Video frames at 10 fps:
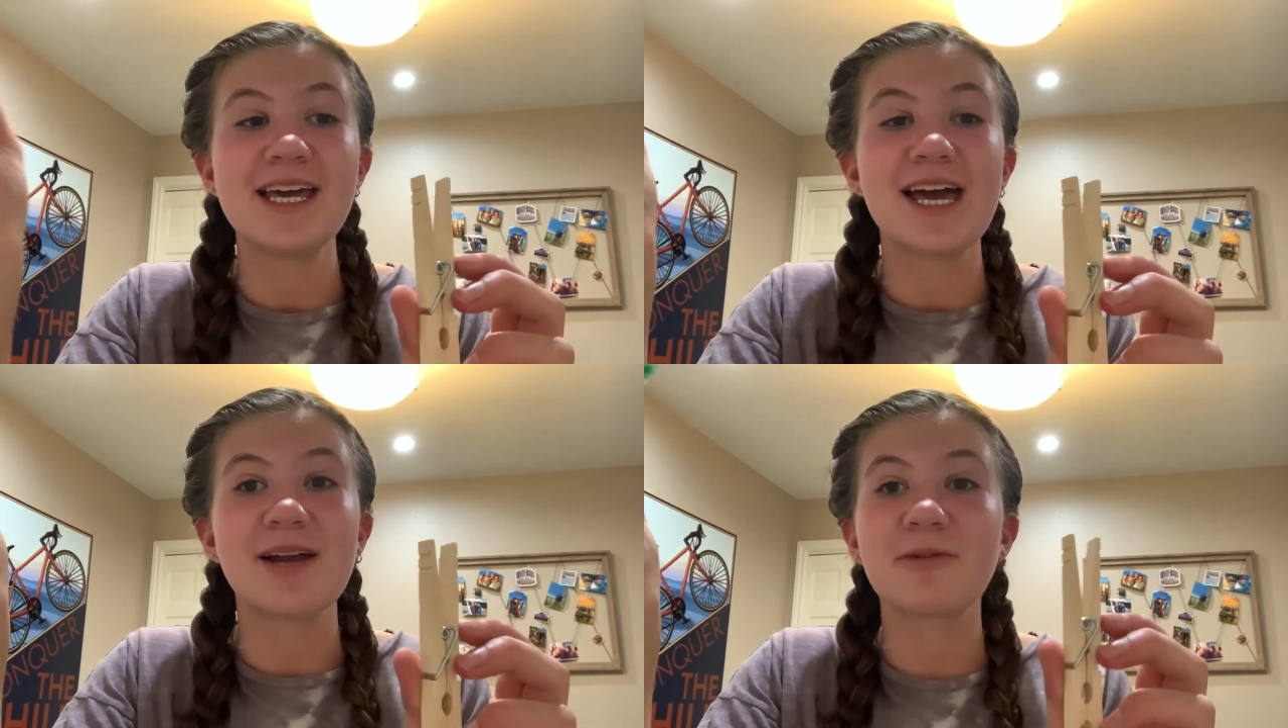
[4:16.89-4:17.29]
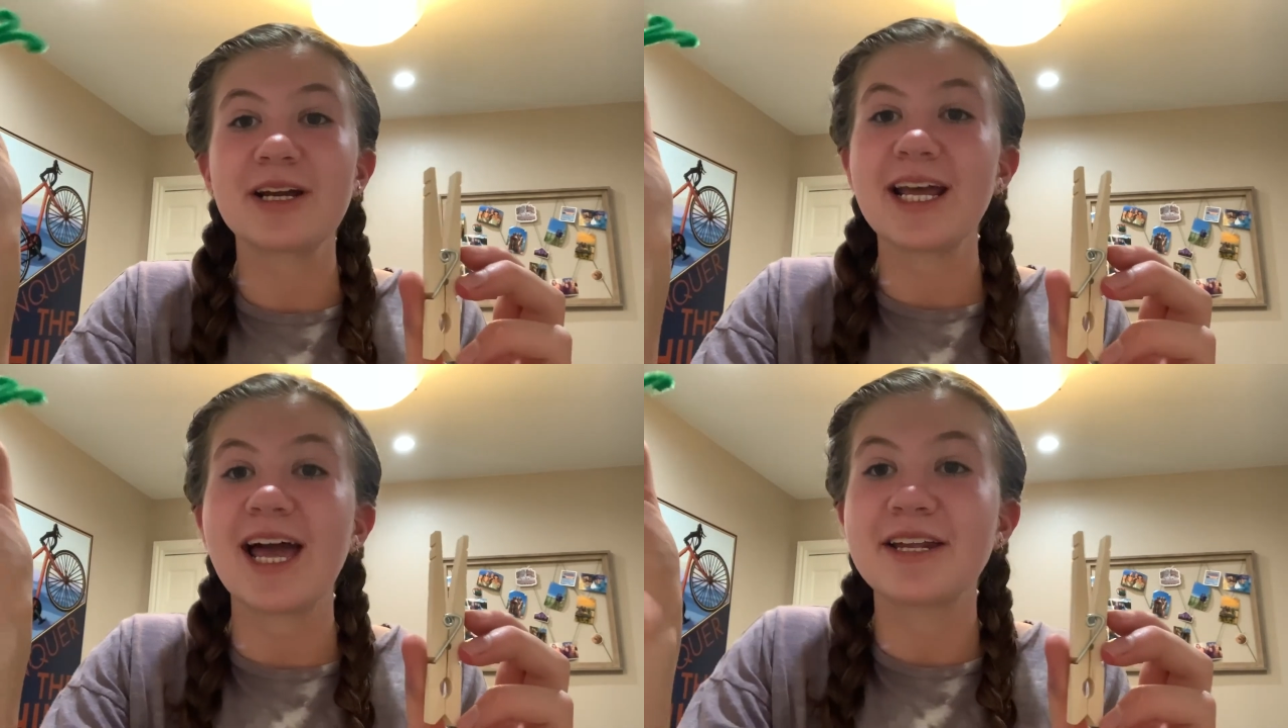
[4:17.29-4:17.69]
and we're
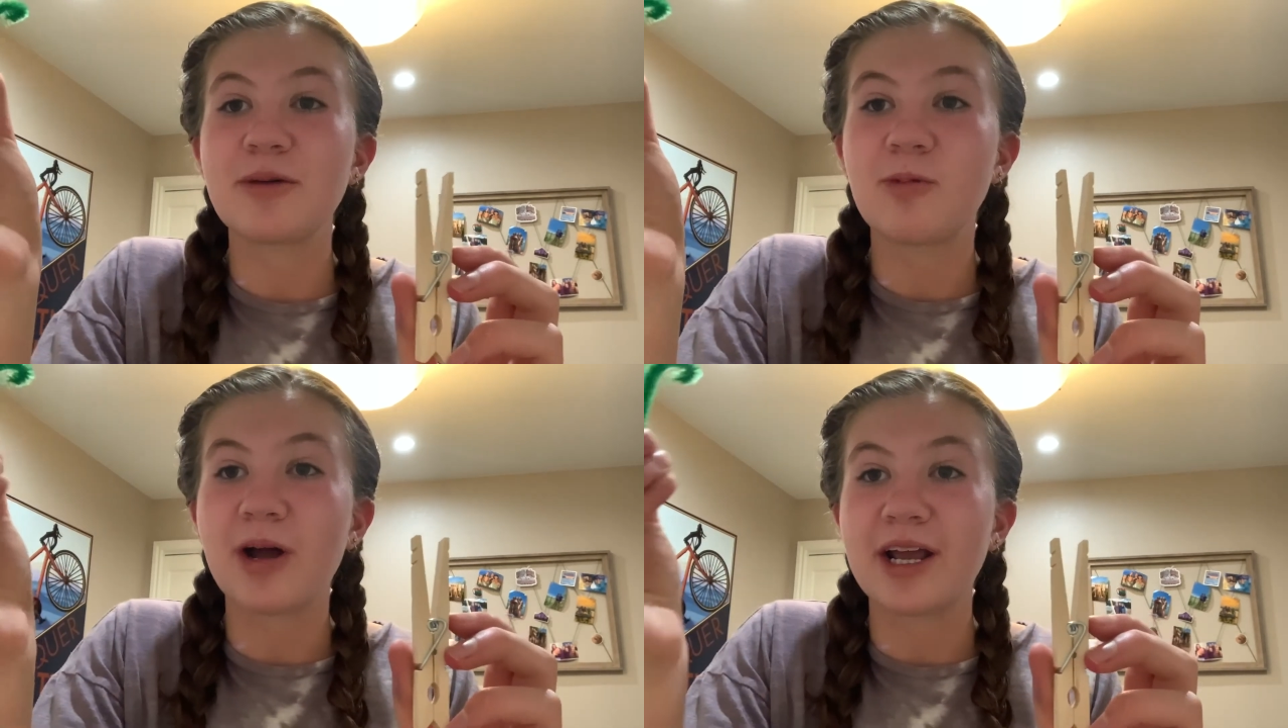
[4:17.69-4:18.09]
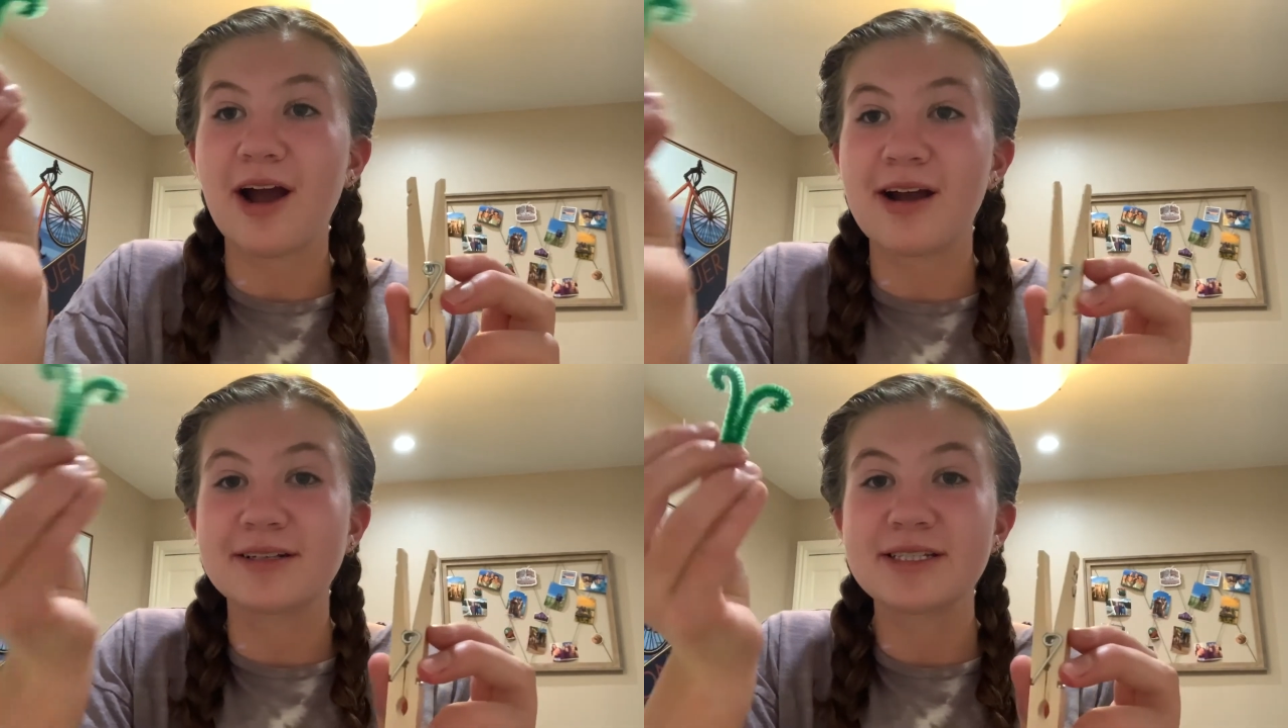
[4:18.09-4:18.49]
going to end up wanting
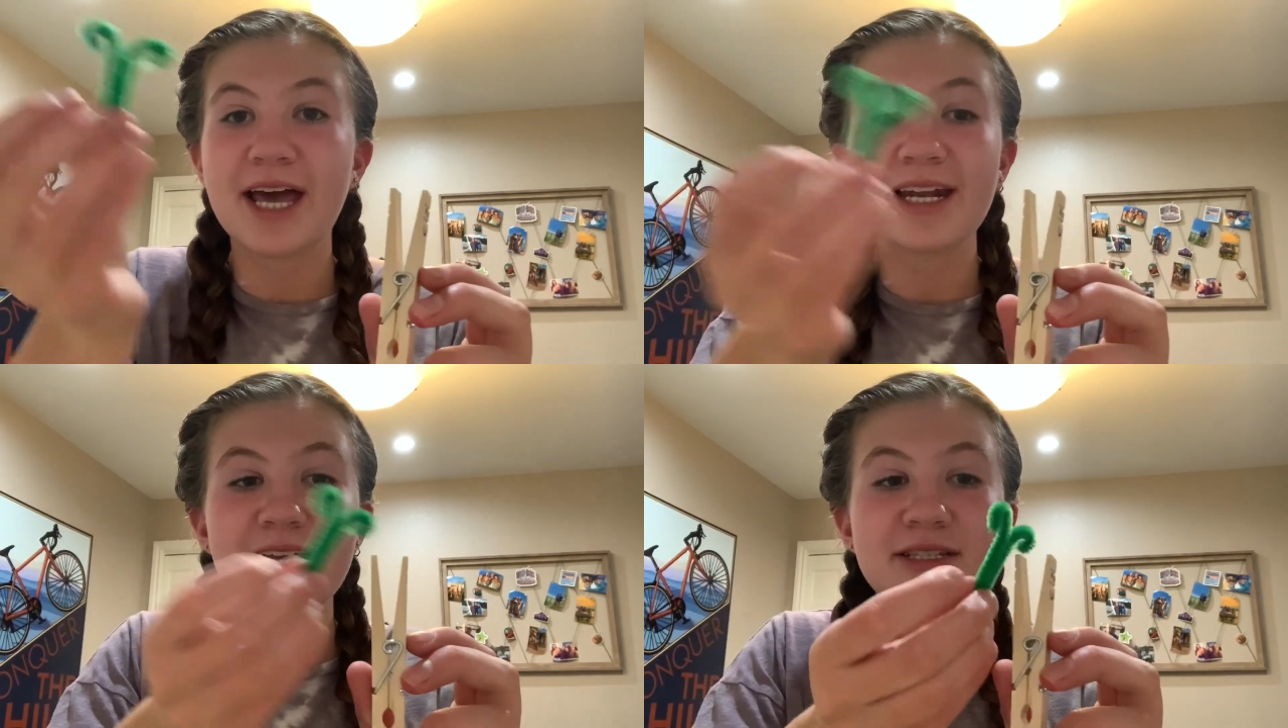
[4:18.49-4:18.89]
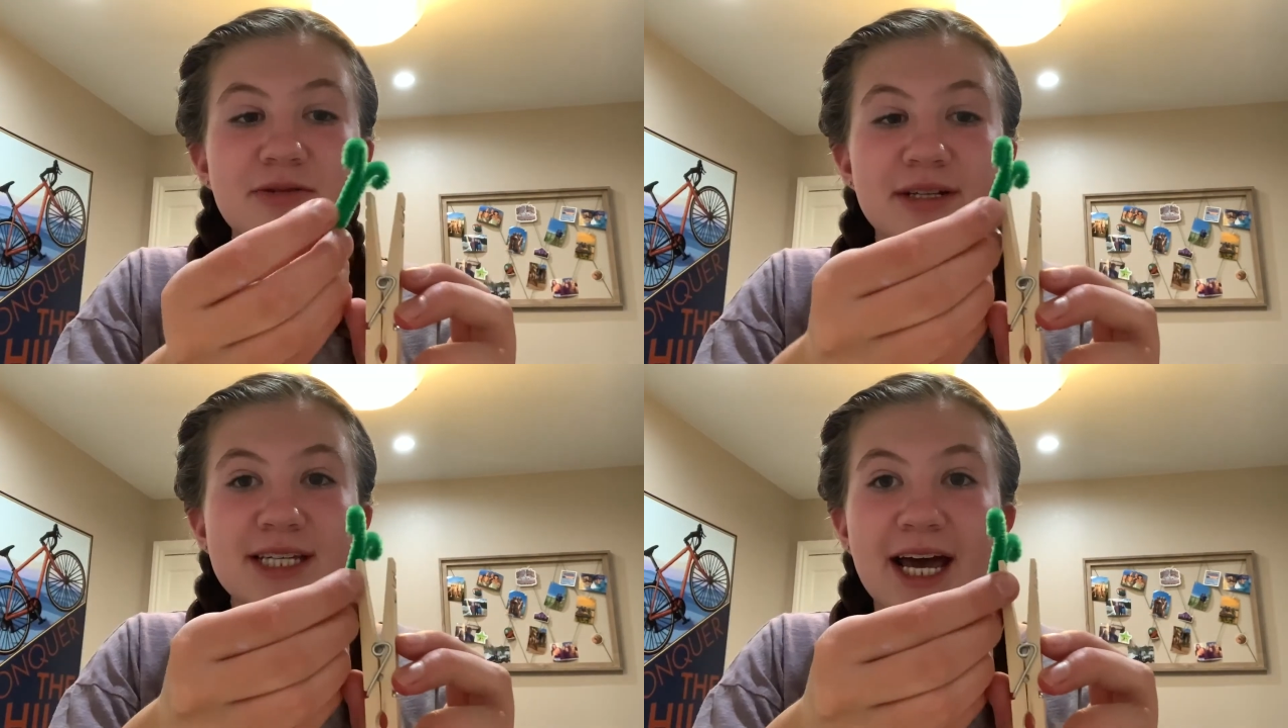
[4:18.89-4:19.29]
our antenna to
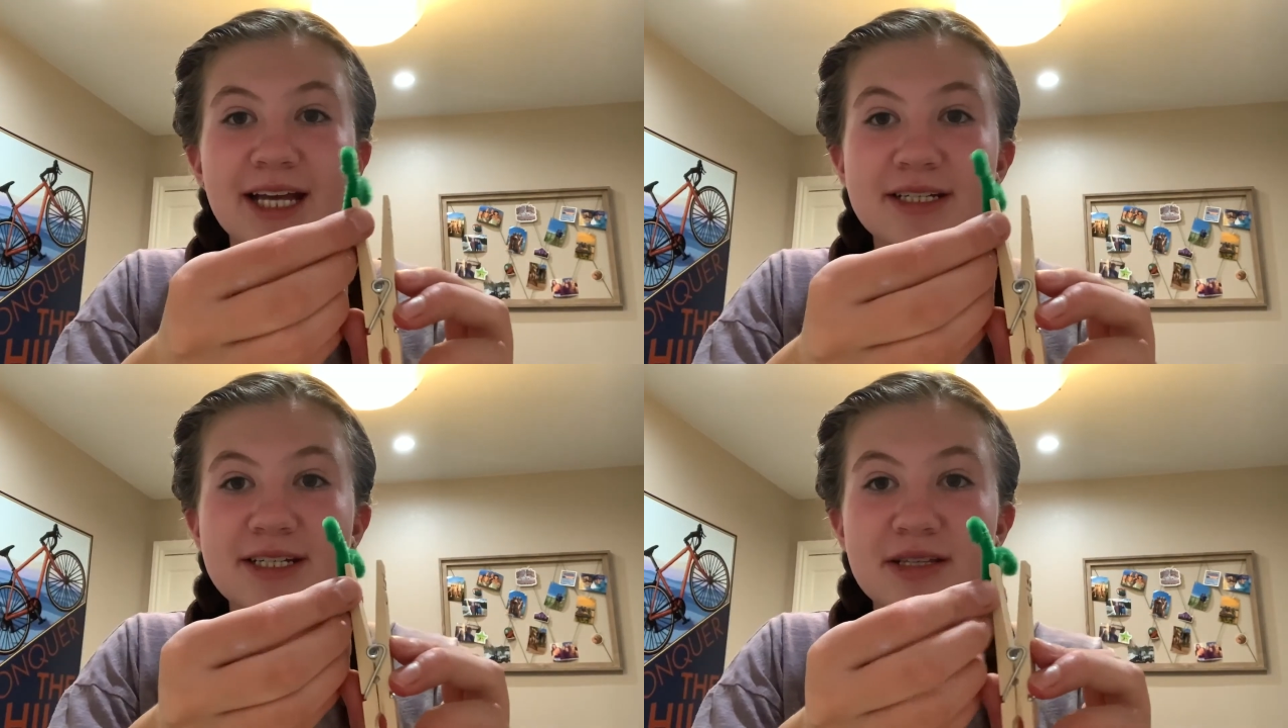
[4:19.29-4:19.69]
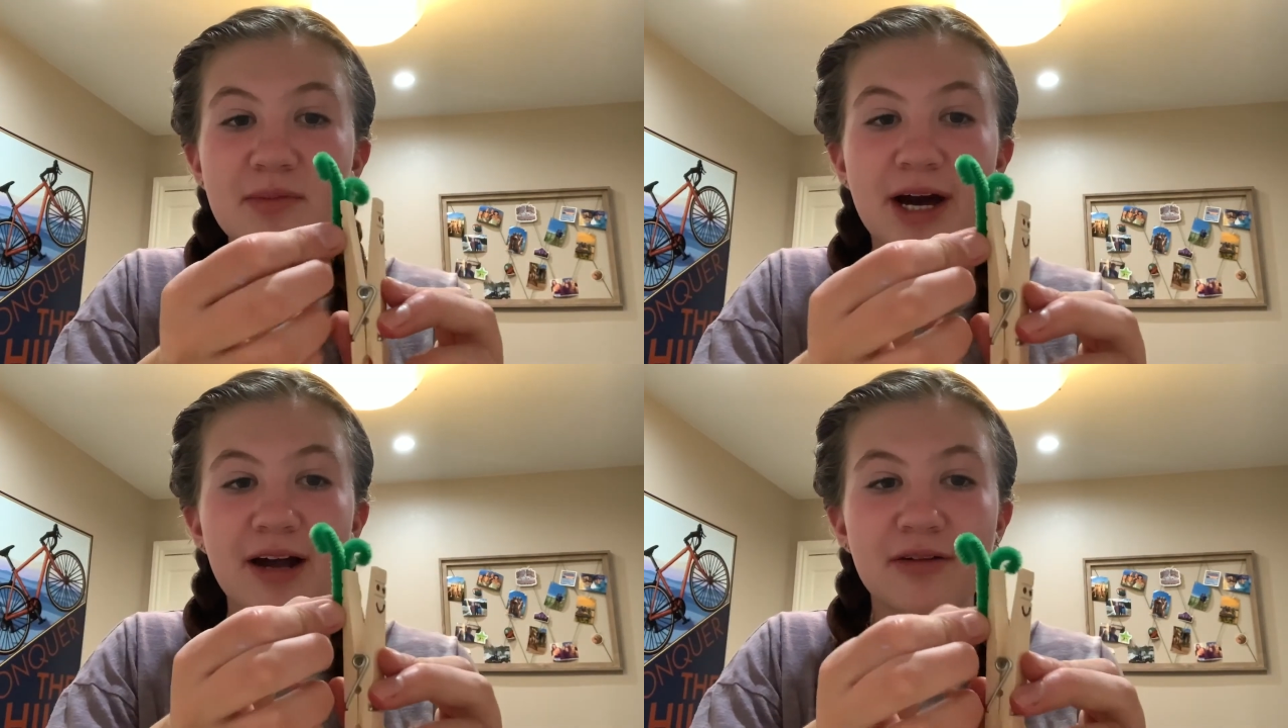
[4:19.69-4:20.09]
attach to the
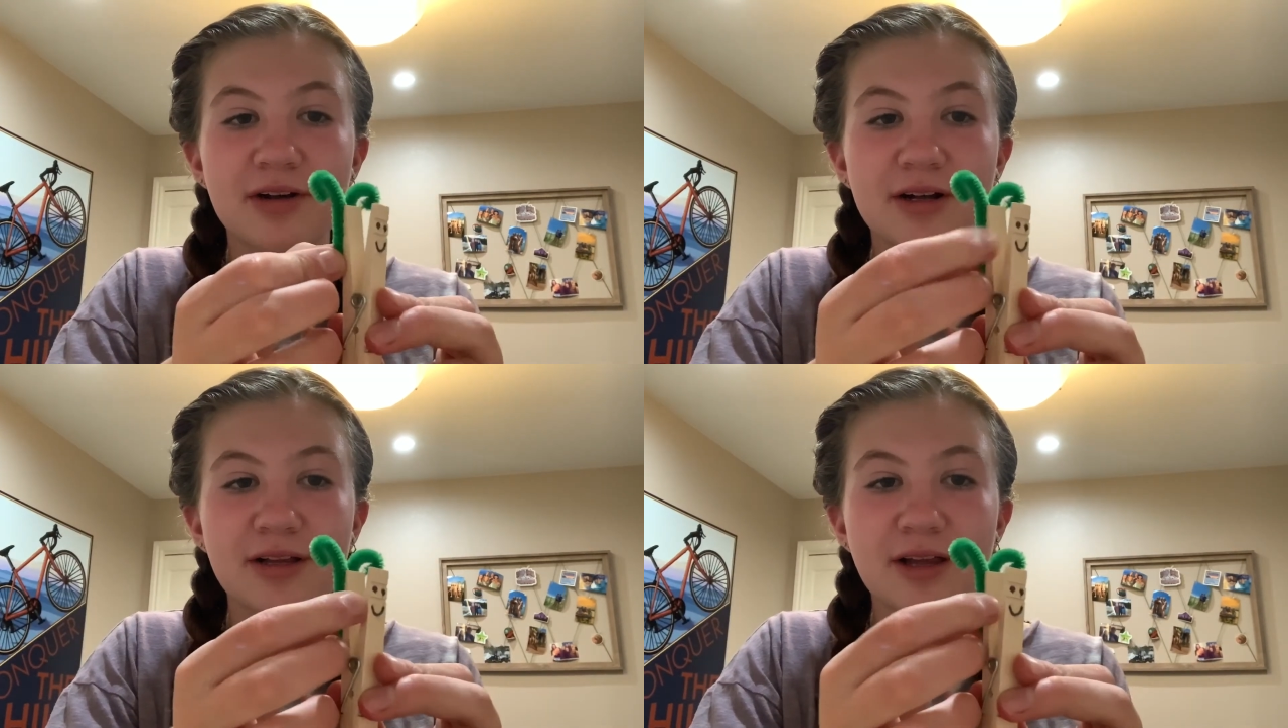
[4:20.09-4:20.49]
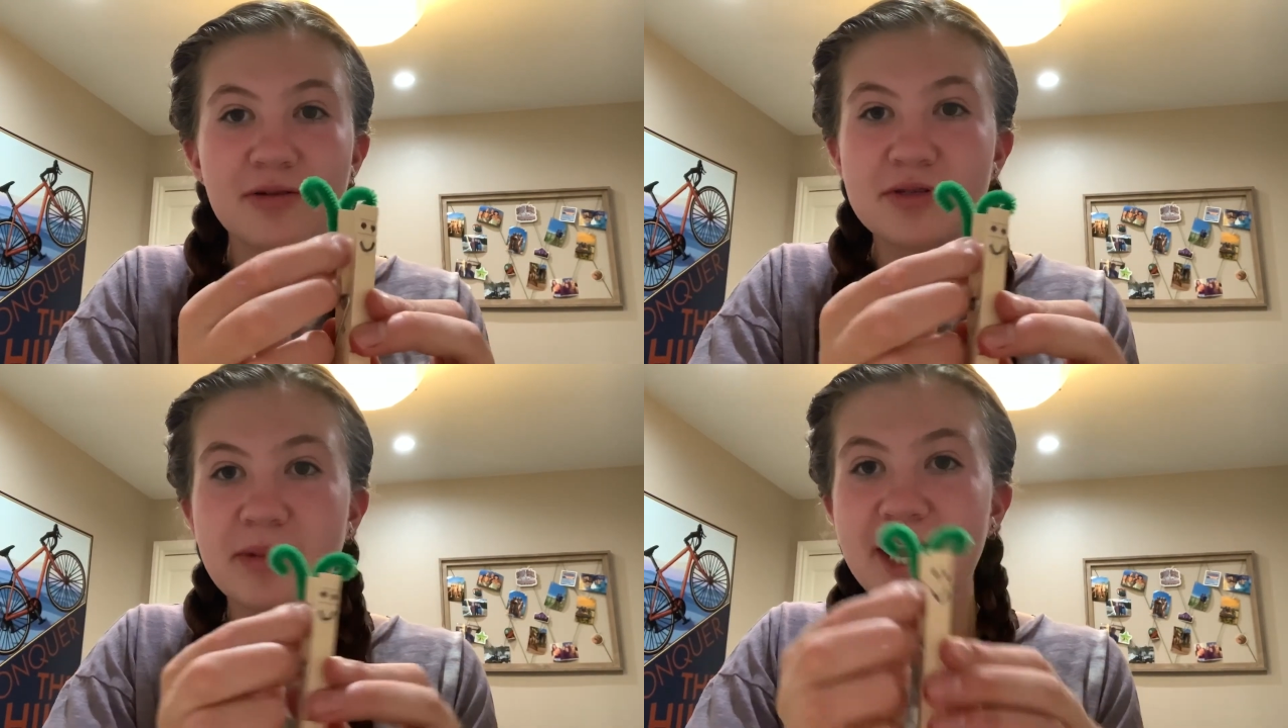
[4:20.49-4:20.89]
back of our
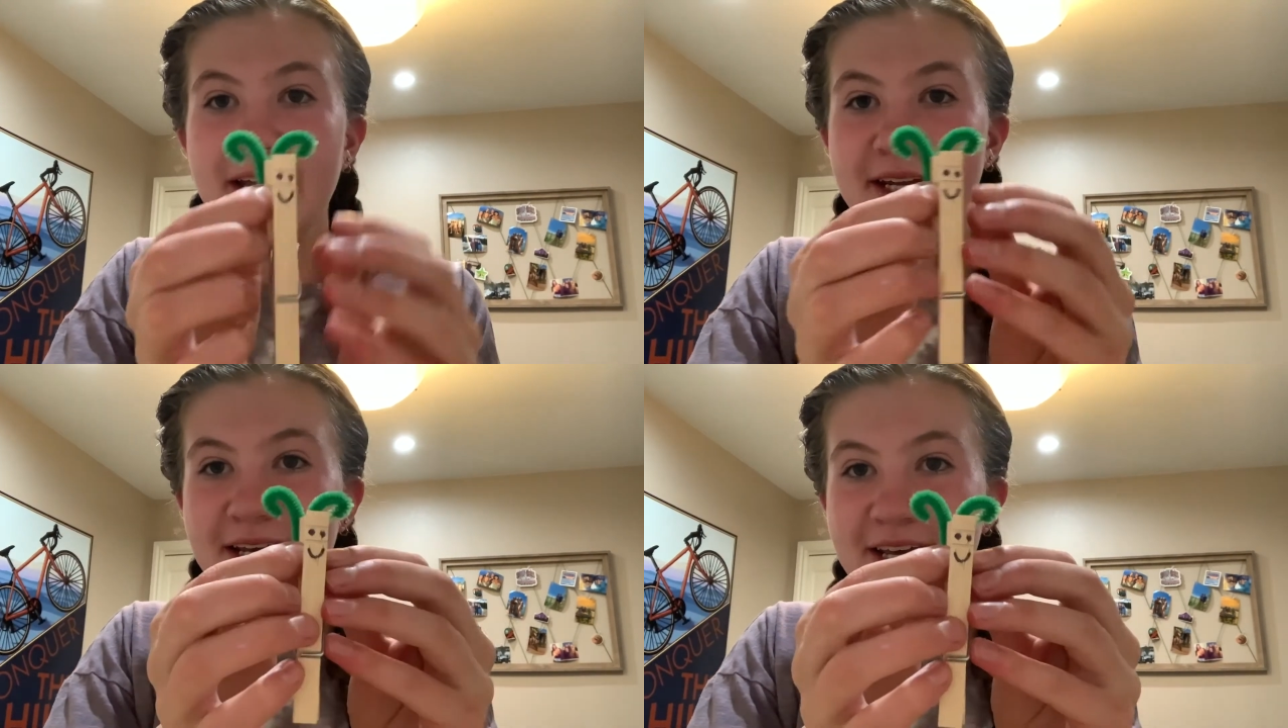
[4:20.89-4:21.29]
clothespin